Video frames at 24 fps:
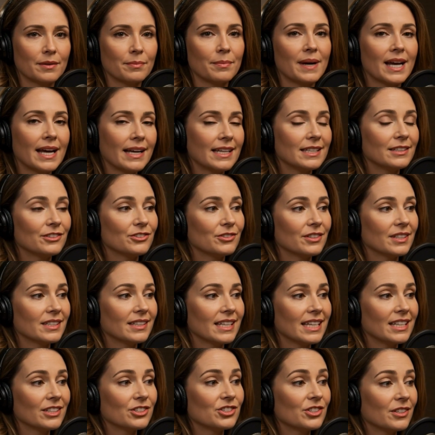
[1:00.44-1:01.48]
back into
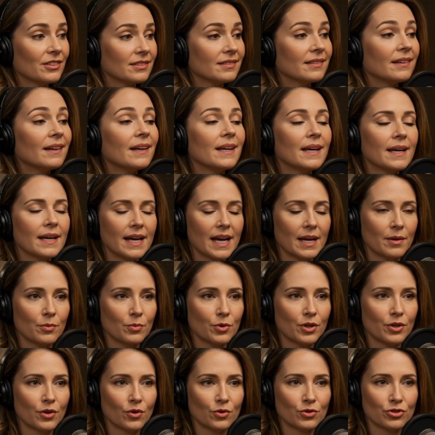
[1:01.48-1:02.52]
connection. And
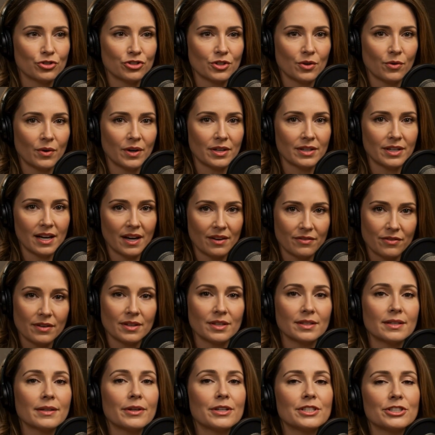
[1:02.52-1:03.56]
we'll also
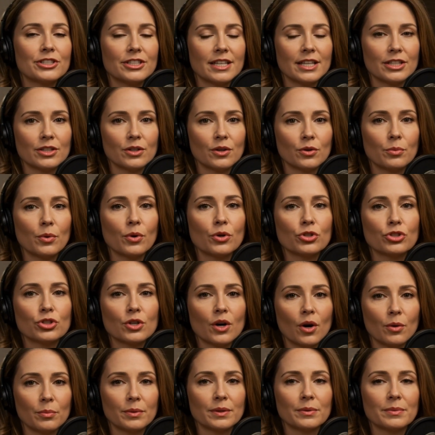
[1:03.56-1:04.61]
uncover the single most
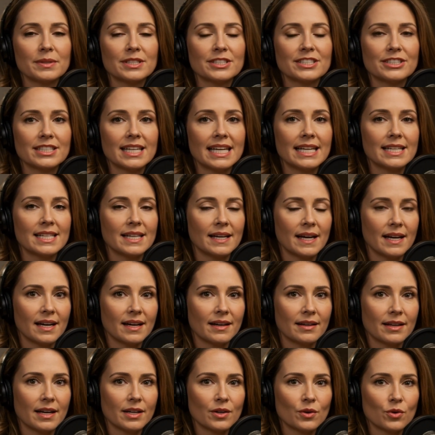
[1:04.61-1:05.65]
common mistake
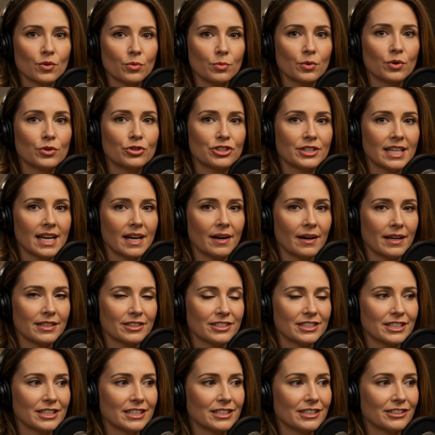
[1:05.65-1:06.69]
that almost
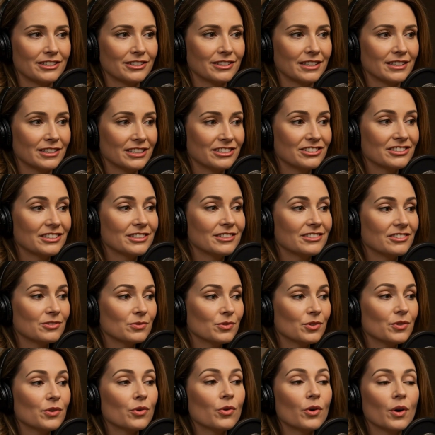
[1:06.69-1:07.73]
guarantees the distance
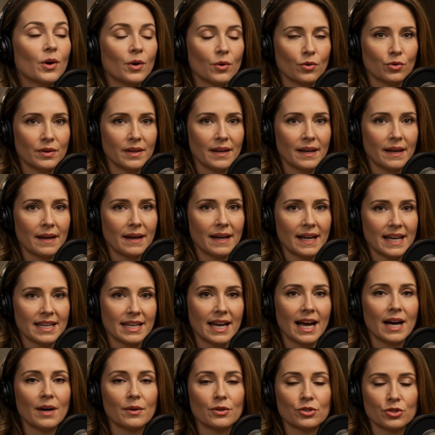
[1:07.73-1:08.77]
will grow and
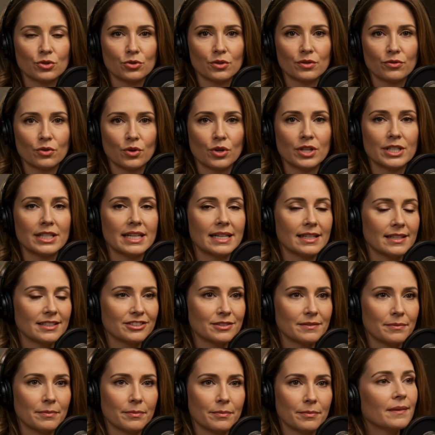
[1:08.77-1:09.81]
how to avoid it.
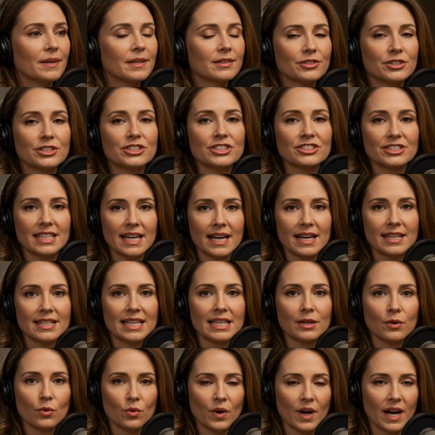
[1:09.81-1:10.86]

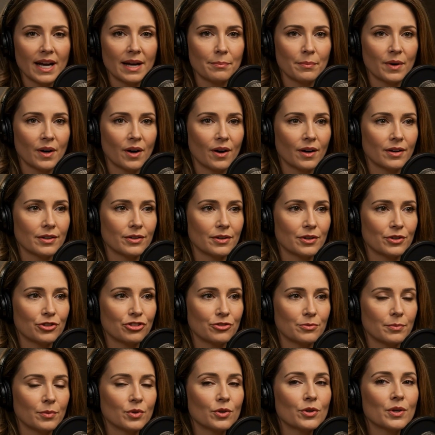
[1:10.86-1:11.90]
Understanding why partners
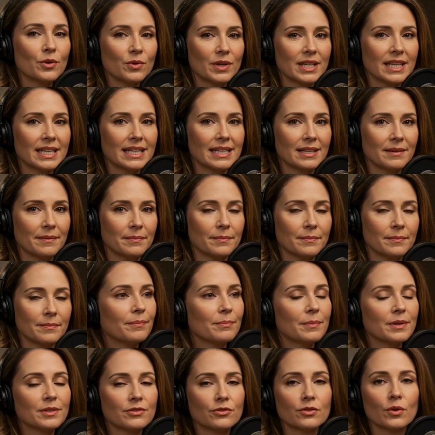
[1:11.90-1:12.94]
pull away.
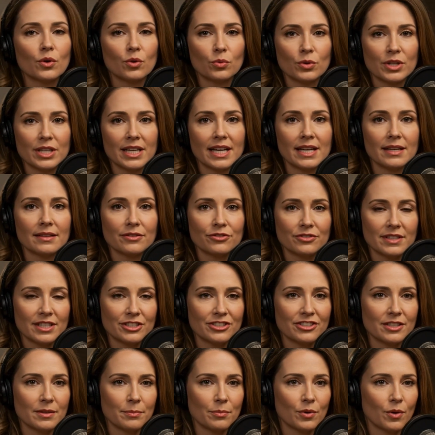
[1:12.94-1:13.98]
Before we can fix
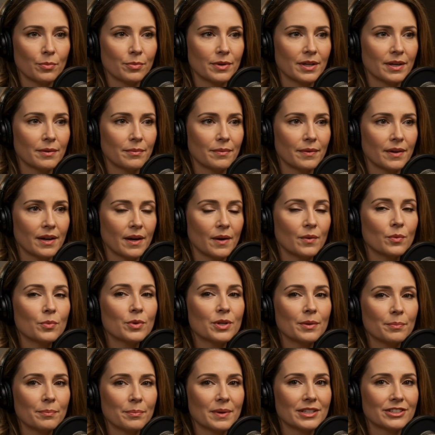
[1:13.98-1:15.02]
a problem, we
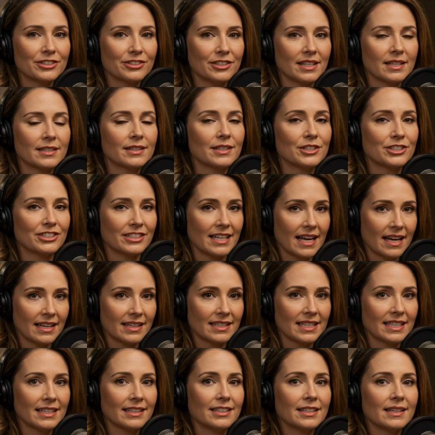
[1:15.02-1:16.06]
must understand
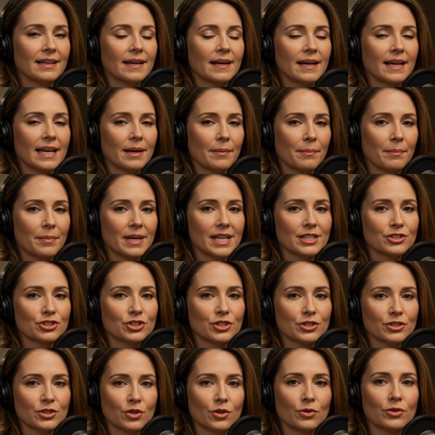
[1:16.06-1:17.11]
it.
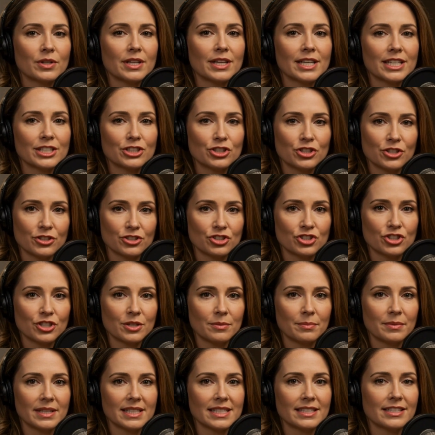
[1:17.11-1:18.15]
Imagine your
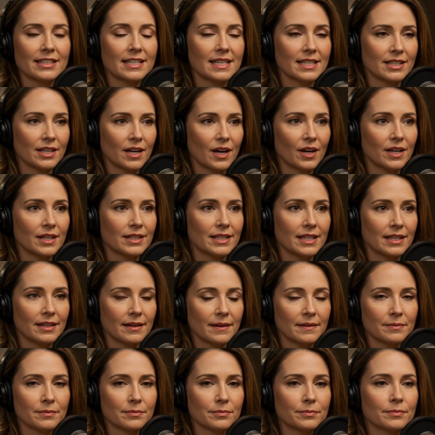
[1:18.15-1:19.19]
relationship is a garden.
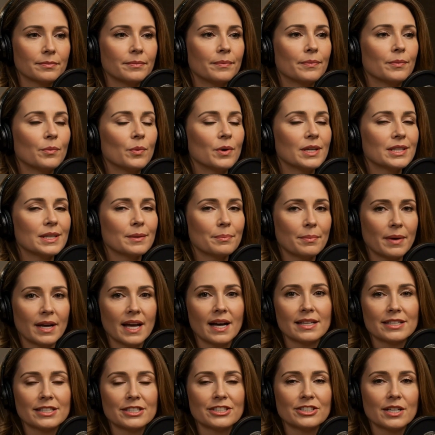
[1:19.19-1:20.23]
When a
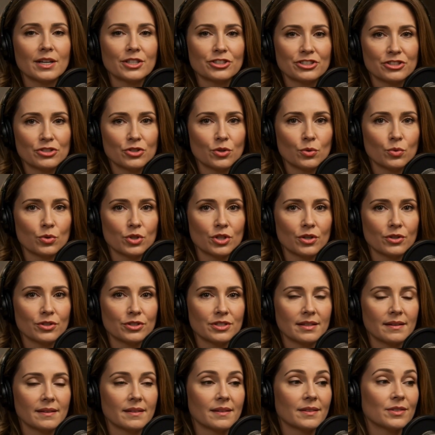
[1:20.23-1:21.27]
plant starts to wilt,
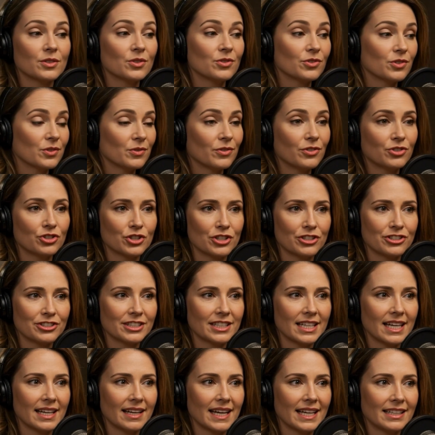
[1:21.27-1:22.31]
you don't just
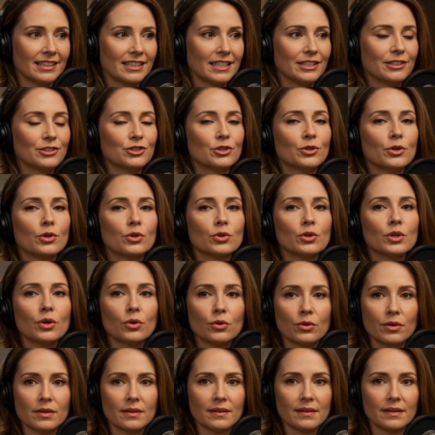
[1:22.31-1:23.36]
yell at it to
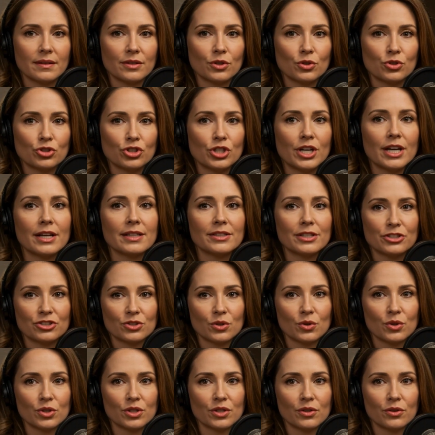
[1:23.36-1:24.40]
grow. You check the
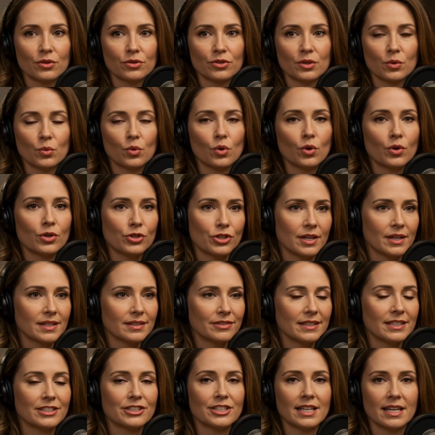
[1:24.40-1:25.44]
soil, the water,
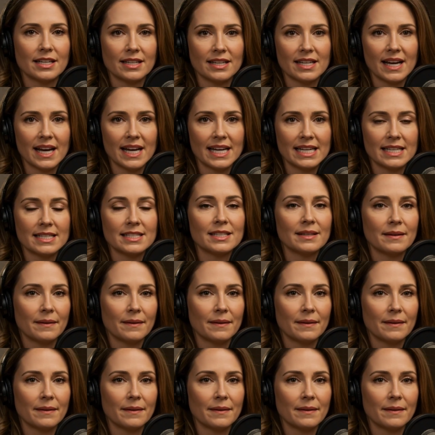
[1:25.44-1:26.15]
the sunlight.